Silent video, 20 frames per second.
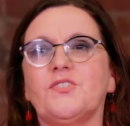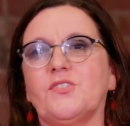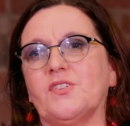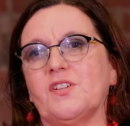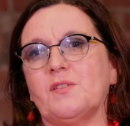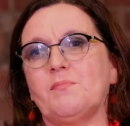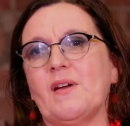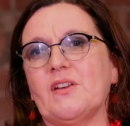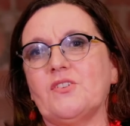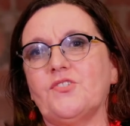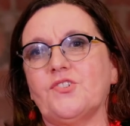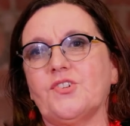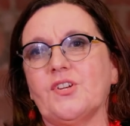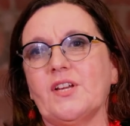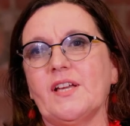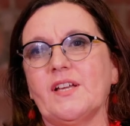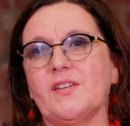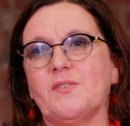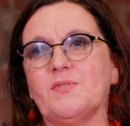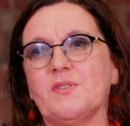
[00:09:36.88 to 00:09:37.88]

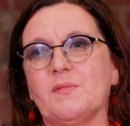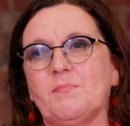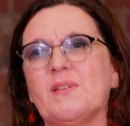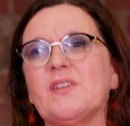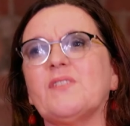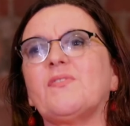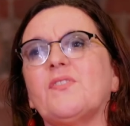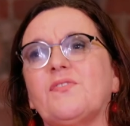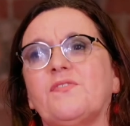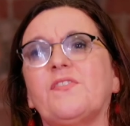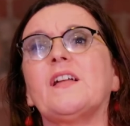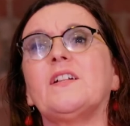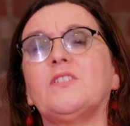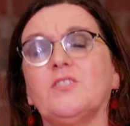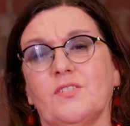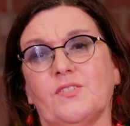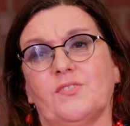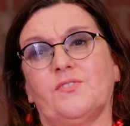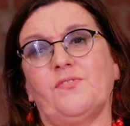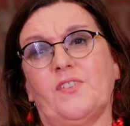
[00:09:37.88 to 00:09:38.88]
documentary, and it was a bit of a
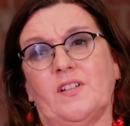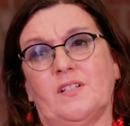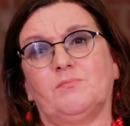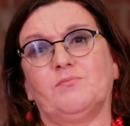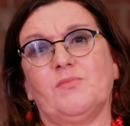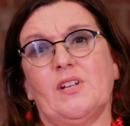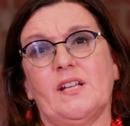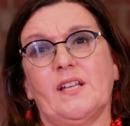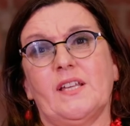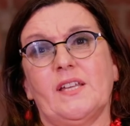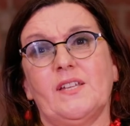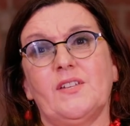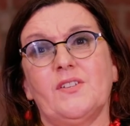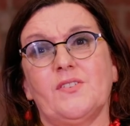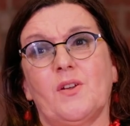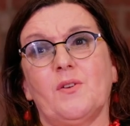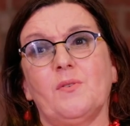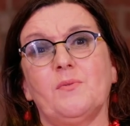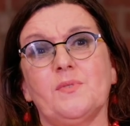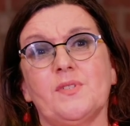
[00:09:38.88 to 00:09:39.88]
feel-good film, really. You
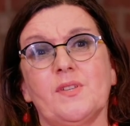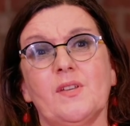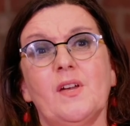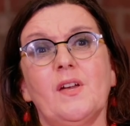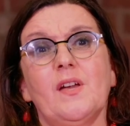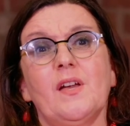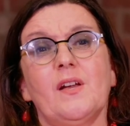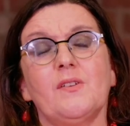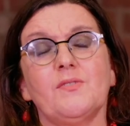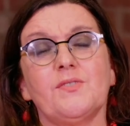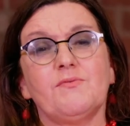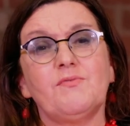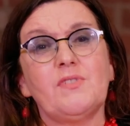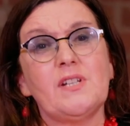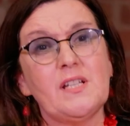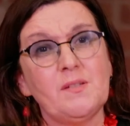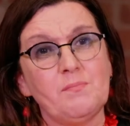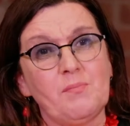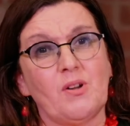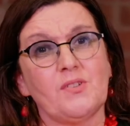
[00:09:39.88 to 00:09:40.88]
know, it was
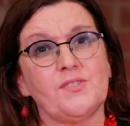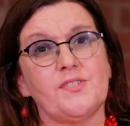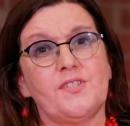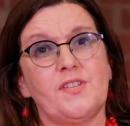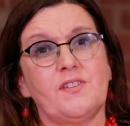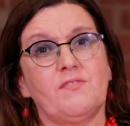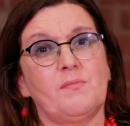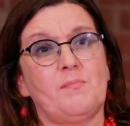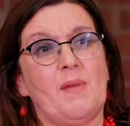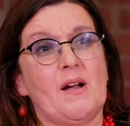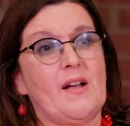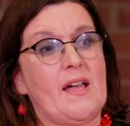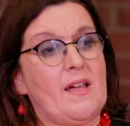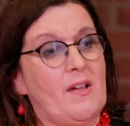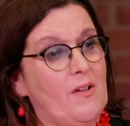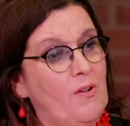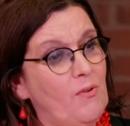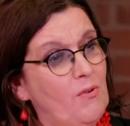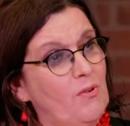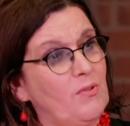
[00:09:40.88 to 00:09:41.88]
really positive about
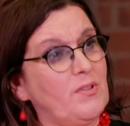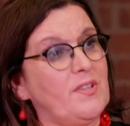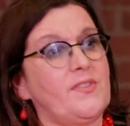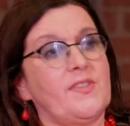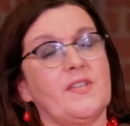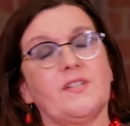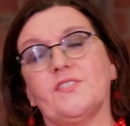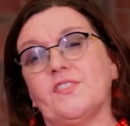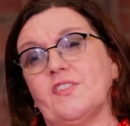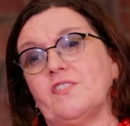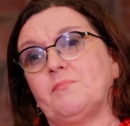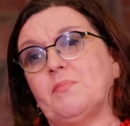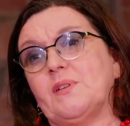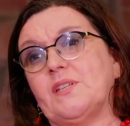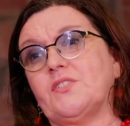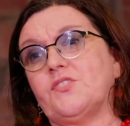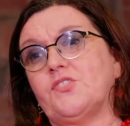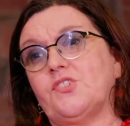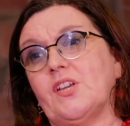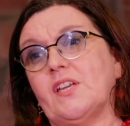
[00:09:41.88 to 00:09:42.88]
all the things that have
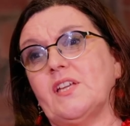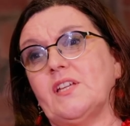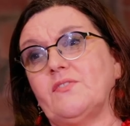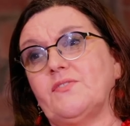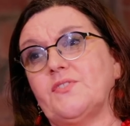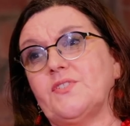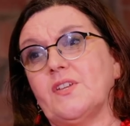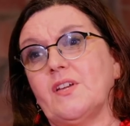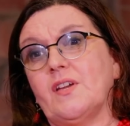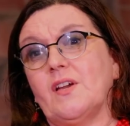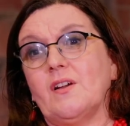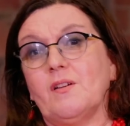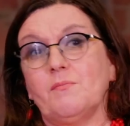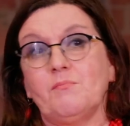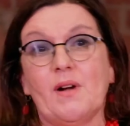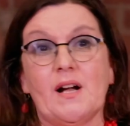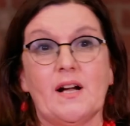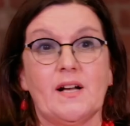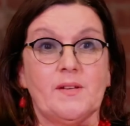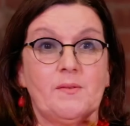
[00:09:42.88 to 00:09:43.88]
been achieved
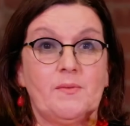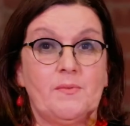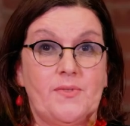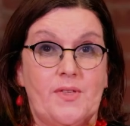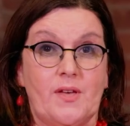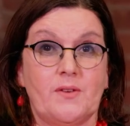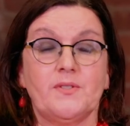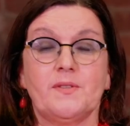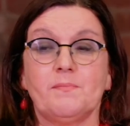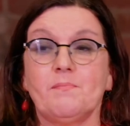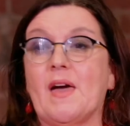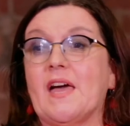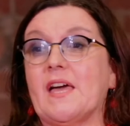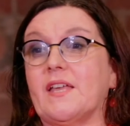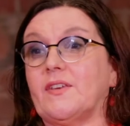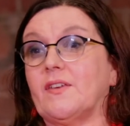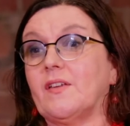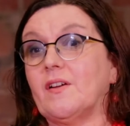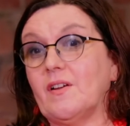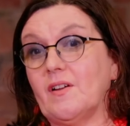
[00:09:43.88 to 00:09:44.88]
by those
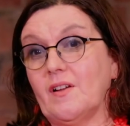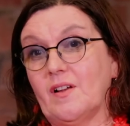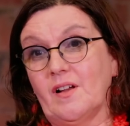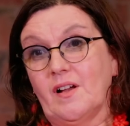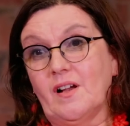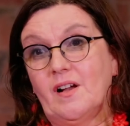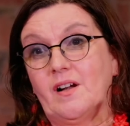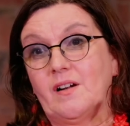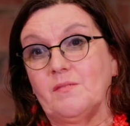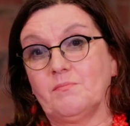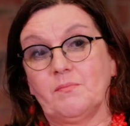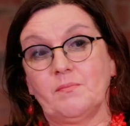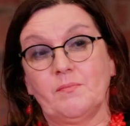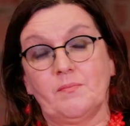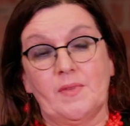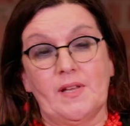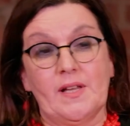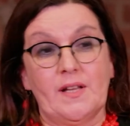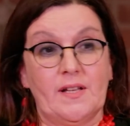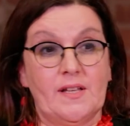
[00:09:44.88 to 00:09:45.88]
men
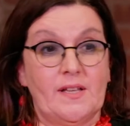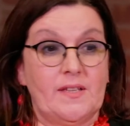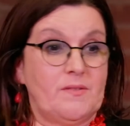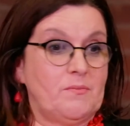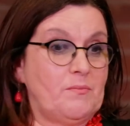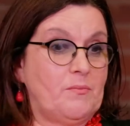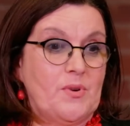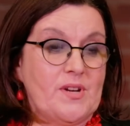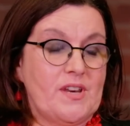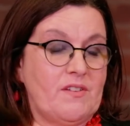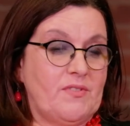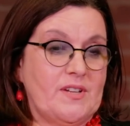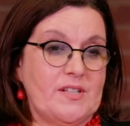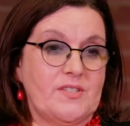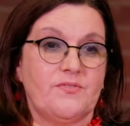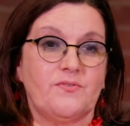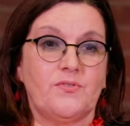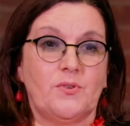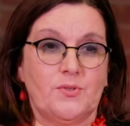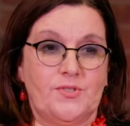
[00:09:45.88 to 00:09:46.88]
in whatever it
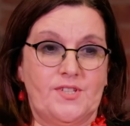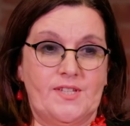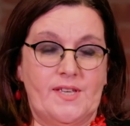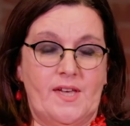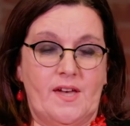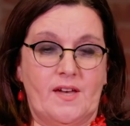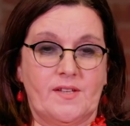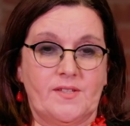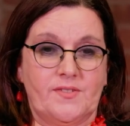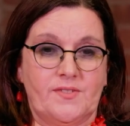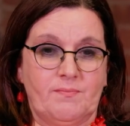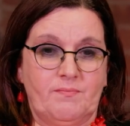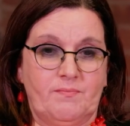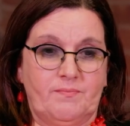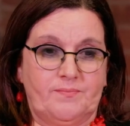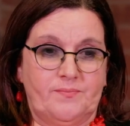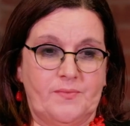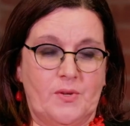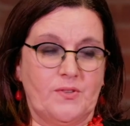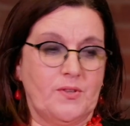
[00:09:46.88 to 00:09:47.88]
is, 40 years,
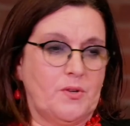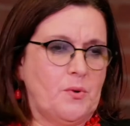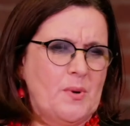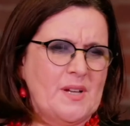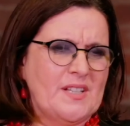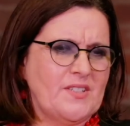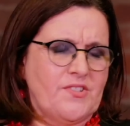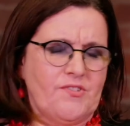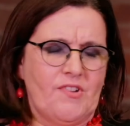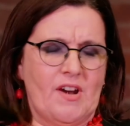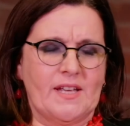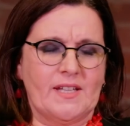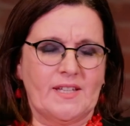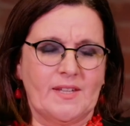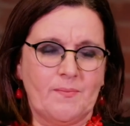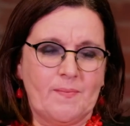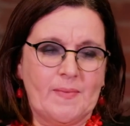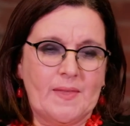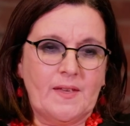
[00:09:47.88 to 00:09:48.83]
or the Queen's reign.